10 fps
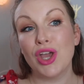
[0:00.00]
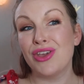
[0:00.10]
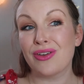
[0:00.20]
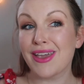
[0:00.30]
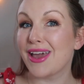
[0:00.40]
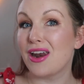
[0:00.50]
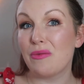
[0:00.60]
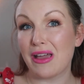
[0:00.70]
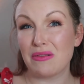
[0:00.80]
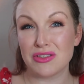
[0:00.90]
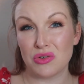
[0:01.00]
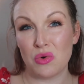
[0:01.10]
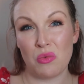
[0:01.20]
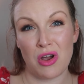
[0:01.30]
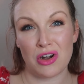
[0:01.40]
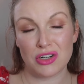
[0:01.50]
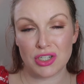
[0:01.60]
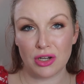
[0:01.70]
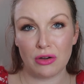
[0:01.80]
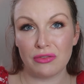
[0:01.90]
You can get away with doing 1 or
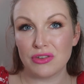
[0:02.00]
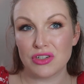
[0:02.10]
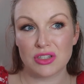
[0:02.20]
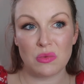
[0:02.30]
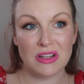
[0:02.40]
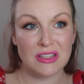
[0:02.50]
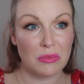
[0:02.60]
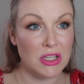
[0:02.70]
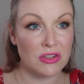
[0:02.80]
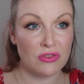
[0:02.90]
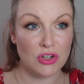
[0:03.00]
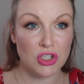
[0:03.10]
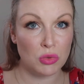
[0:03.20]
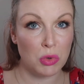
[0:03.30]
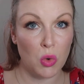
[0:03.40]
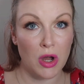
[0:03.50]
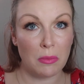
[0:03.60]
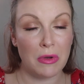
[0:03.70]
2 if you just want something for super quick,